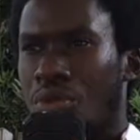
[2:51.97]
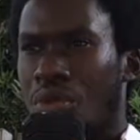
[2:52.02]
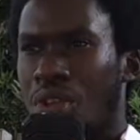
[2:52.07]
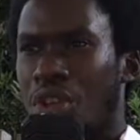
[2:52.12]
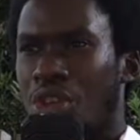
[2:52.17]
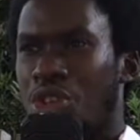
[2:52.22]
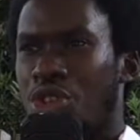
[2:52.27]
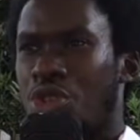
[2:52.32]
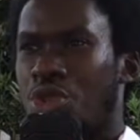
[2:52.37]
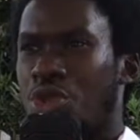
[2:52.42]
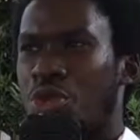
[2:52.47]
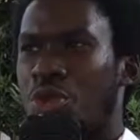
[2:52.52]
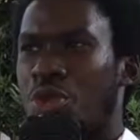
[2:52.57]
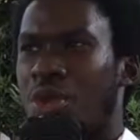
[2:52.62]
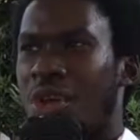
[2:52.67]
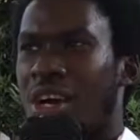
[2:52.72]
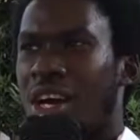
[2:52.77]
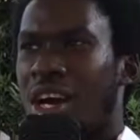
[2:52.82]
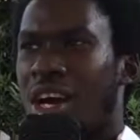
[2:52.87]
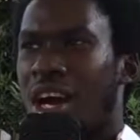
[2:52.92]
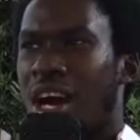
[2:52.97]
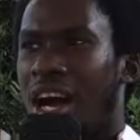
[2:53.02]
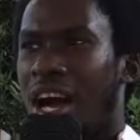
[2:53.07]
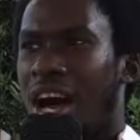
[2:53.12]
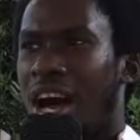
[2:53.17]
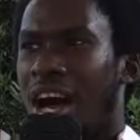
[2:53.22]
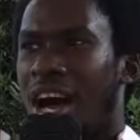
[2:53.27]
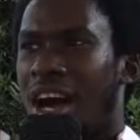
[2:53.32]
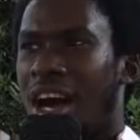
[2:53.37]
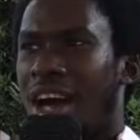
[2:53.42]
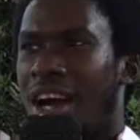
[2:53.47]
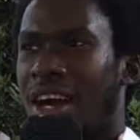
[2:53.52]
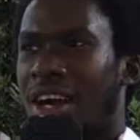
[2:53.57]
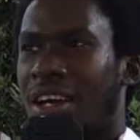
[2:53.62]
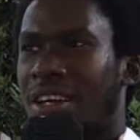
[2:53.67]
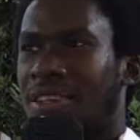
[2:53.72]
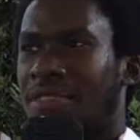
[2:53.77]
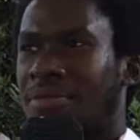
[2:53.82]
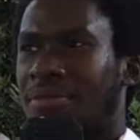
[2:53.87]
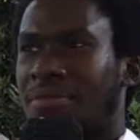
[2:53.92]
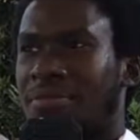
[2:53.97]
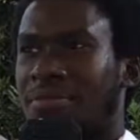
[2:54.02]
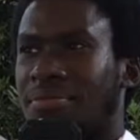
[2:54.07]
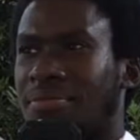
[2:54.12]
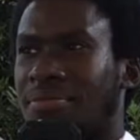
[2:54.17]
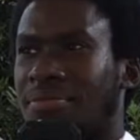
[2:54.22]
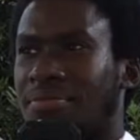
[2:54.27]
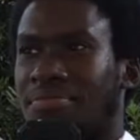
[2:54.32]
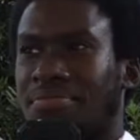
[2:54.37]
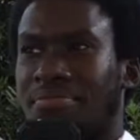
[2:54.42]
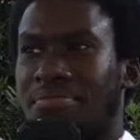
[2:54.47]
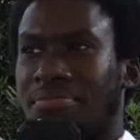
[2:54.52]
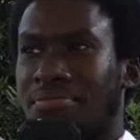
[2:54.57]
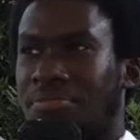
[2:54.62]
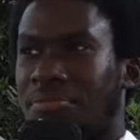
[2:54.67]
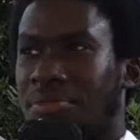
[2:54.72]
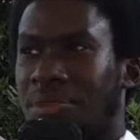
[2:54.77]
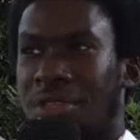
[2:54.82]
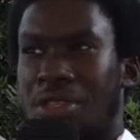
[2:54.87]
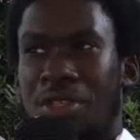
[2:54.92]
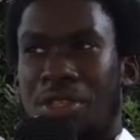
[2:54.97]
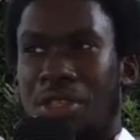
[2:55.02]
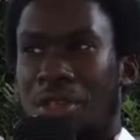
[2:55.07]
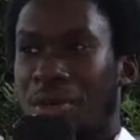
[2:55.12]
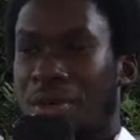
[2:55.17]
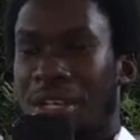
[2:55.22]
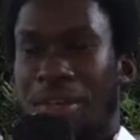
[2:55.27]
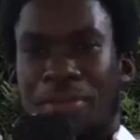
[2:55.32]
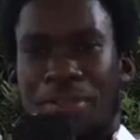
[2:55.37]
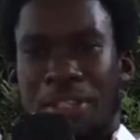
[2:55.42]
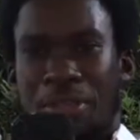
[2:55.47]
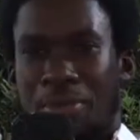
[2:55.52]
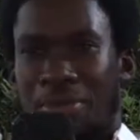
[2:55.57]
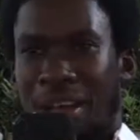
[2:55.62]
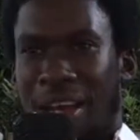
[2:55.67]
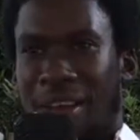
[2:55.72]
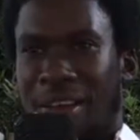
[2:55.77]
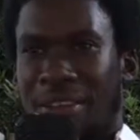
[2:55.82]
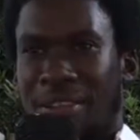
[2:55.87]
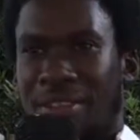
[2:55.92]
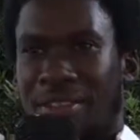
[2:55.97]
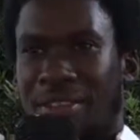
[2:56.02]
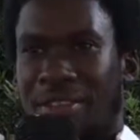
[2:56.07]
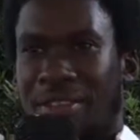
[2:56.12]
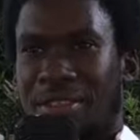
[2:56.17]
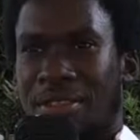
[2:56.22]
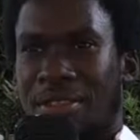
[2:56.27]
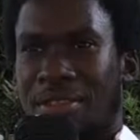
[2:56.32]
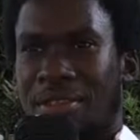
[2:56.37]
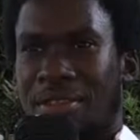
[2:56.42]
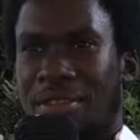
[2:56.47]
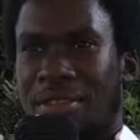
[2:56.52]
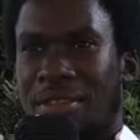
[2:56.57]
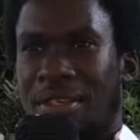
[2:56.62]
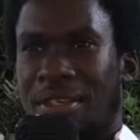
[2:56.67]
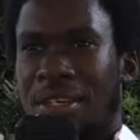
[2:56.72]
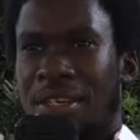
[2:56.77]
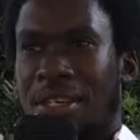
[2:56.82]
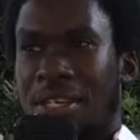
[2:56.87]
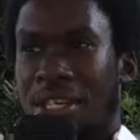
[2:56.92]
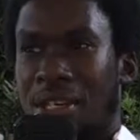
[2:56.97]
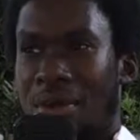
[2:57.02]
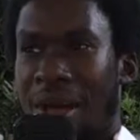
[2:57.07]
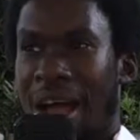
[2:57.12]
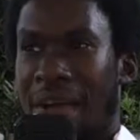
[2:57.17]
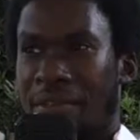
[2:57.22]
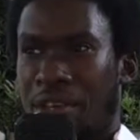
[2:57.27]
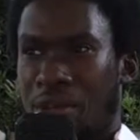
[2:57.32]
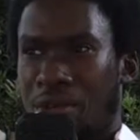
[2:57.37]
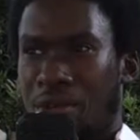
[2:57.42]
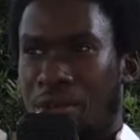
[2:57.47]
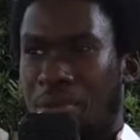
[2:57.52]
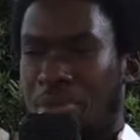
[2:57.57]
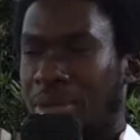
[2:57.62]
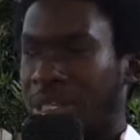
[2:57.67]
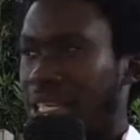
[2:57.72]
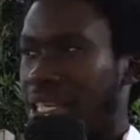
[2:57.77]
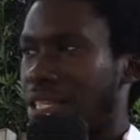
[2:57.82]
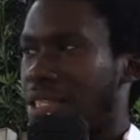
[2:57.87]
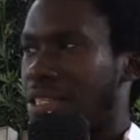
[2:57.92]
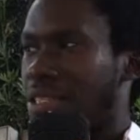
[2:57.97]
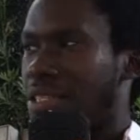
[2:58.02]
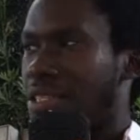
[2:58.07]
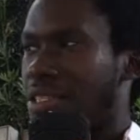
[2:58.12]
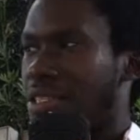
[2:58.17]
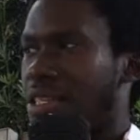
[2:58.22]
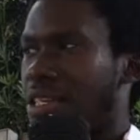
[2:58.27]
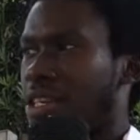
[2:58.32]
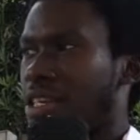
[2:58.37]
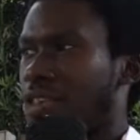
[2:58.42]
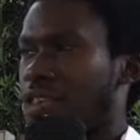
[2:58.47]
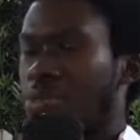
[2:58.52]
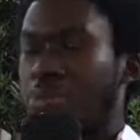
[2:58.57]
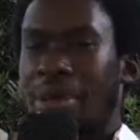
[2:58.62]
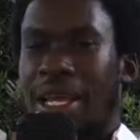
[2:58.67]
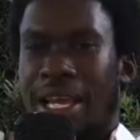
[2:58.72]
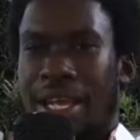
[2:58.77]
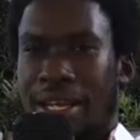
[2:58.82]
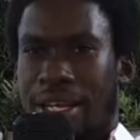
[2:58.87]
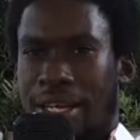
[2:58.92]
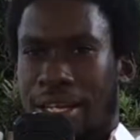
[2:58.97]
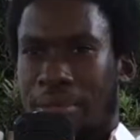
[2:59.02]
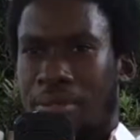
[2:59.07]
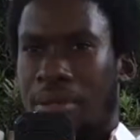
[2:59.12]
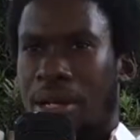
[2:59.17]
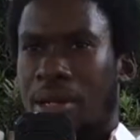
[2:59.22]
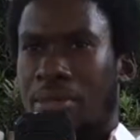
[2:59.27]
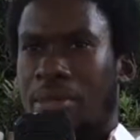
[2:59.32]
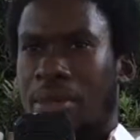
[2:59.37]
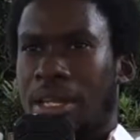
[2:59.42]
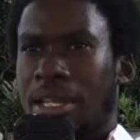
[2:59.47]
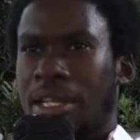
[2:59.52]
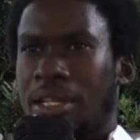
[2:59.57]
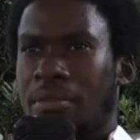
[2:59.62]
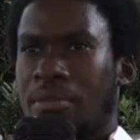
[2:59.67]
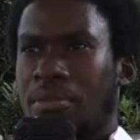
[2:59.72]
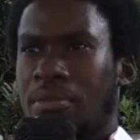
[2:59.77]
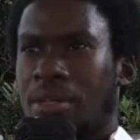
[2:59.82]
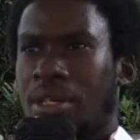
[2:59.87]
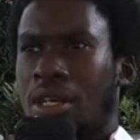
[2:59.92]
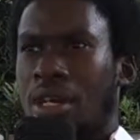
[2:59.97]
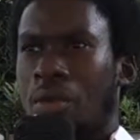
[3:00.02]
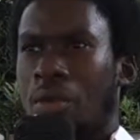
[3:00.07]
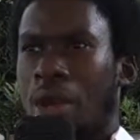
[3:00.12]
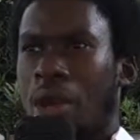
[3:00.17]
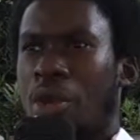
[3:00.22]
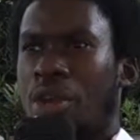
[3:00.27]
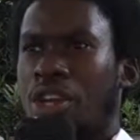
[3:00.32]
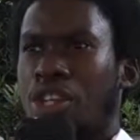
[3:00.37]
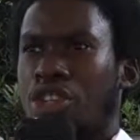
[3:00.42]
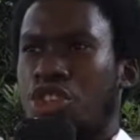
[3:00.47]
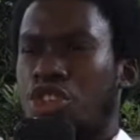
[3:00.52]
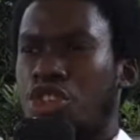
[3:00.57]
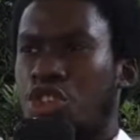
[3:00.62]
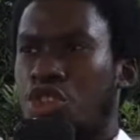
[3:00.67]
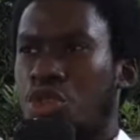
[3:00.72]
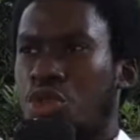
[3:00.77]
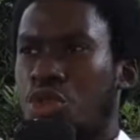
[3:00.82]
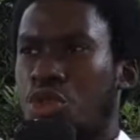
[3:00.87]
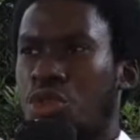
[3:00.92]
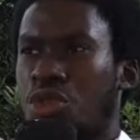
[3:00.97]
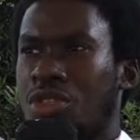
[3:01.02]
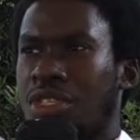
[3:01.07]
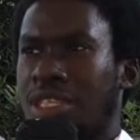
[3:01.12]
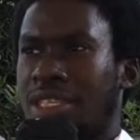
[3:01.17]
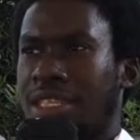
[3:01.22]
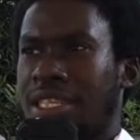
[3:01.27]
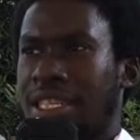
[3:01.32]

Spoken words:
you don't live with your parents. You have your own place. You make a good amount of money, where you can choose and